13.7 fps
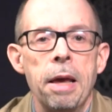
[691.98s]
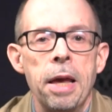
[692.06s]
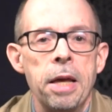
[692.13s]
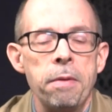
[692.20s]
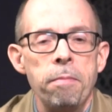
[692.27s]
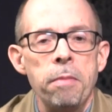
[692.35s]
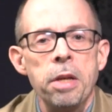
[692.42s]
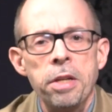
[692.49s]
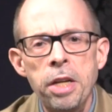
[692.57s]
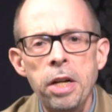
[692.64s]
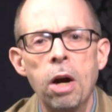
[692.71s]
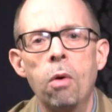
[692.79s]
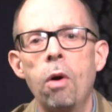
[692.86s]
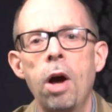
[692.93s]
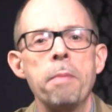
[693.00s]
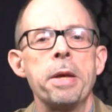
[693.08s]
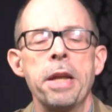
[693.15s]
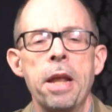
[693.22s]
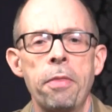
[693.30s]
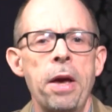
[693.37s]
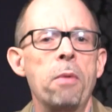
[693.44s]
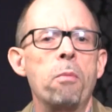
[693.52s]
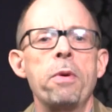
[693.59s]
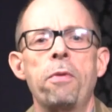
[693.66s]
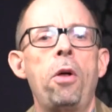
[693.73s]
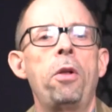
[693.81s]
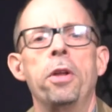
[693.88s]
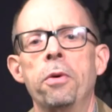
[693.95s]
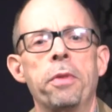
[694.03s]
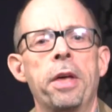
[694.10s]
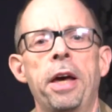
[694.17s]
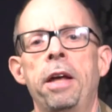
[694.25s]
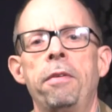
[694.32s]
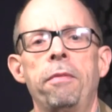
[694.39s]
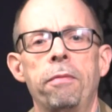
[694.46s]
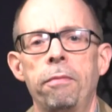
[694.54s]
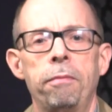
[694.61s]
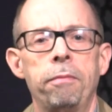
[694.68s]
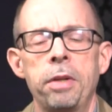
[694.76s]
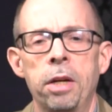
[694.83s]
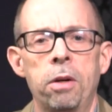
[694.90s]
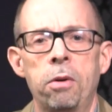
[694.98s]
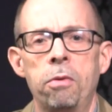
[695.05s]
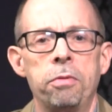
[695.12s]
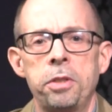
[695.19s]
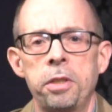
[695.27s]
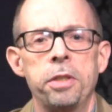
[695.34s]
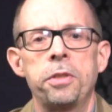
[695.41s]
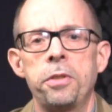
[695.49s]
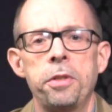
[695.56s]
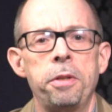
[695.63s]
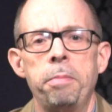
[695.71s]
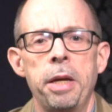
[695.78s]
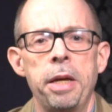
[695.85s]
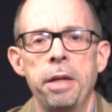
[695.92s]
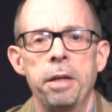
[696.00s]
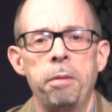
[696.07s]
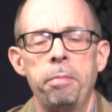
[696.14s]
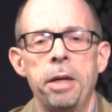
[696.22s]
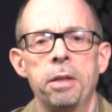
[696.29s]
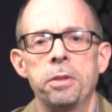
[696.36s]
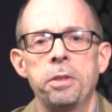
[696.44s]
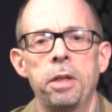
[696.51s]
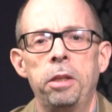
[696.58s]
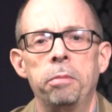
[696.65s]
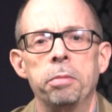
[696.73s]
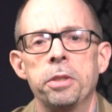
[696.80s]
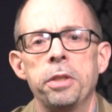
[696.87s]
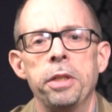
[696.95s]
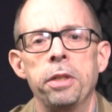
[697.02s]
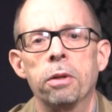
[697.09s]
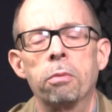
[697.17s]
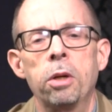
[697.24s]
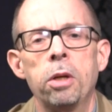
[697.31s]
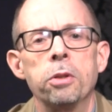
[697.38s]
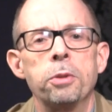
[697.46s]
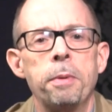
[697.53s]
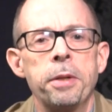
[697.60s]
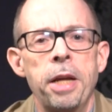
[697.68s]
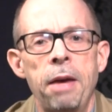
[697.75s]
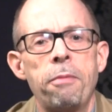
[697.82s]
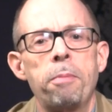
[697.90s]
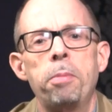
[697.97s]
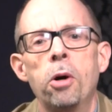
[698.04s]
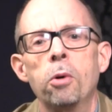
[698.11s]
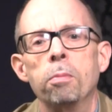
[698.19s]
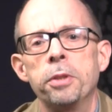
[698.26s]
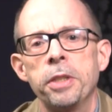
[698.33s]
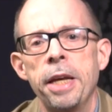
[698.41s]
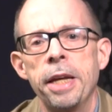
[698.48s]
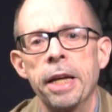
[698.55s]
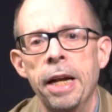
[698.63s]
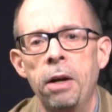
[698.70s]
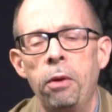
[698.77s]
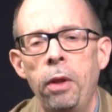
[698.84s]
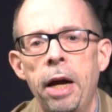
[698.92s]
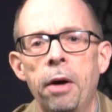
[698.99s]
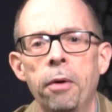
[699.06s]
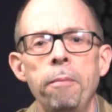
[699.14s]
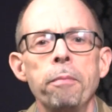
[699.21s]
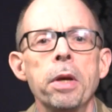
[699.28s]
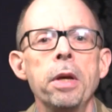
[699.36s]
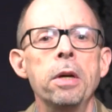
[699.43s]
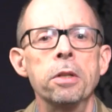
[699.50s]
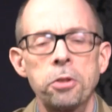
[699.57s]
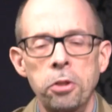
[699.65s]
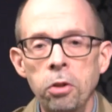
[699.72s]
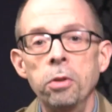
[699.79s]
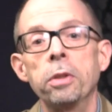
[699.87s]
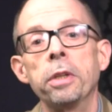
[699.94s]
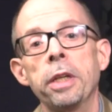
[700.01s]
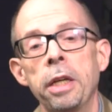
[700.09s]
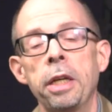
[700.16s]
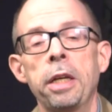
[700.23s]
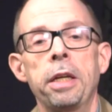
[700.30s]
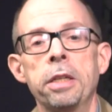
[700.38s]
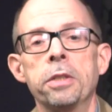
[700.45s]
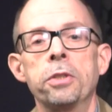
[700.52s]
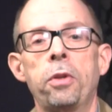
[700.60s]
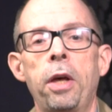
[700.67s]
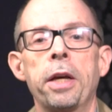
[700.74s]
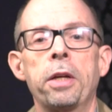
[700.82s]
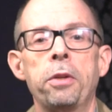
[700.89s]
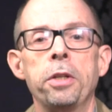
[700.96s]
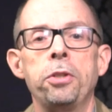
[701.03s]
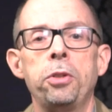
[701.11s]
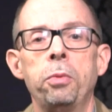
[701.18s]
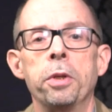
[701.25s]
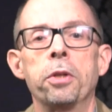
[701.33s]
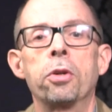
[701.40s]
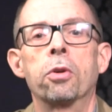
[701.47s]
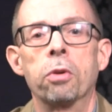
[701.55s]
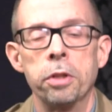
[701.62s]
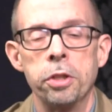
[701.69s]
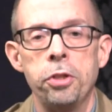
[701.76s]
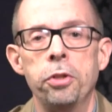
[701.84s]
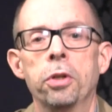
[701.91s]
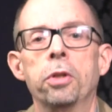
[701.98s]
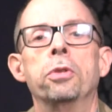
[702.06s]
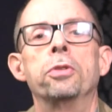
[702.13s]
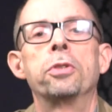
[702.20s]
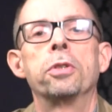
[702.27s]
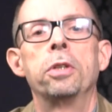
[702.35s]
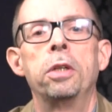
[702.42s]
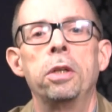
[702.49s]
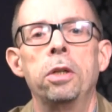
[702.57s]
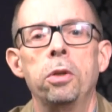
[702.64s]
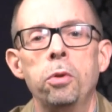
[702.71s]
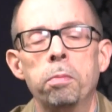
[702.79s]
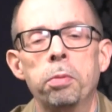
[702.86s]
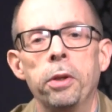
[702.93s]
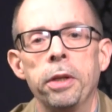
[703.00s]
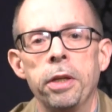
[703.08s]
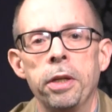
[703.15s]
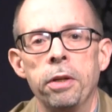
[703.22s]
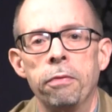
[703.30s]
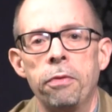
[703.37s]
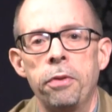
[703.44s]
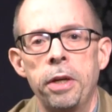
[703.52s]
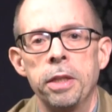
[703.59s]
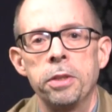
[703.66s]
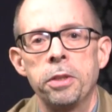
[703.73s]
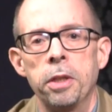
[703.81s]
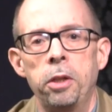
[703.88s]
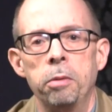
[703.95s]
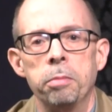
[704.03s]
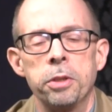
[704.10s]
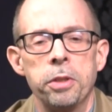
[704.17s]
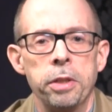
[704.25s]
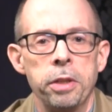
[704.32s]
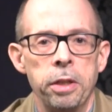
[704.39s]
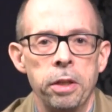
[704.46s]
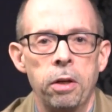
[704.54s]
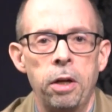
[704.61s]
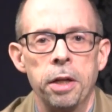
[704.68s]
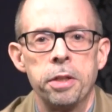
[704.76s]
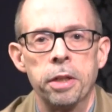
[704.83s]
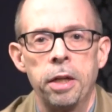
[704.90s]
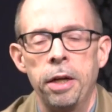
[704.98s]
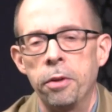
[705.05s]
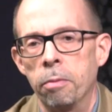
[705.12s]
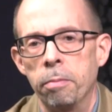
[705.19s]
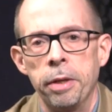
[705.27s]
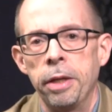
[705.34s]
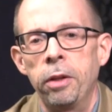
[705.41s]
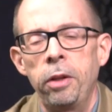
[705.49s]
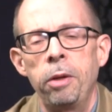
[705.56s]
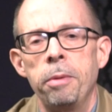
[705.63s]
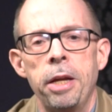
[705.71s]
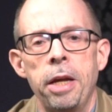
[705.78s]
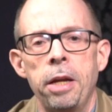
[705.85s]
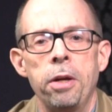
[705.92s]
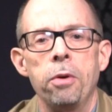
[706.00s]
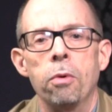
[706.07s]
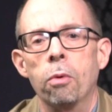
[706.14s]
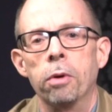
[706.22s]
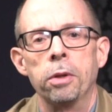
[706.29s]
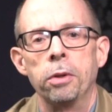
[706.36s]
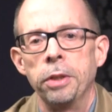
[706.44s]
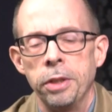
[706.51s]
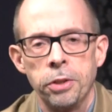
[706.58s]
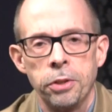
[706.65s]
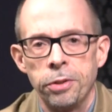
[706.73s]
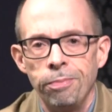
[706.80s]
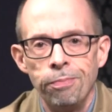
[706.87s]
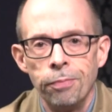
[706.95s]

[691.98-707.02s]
And, you know, I mean, now that we've all known that, you know, since the debate about celibacy arose, but to have a pope saying it out loud certainly is likely to encourage those who believe that celibacy ought to either be eliminated or at least,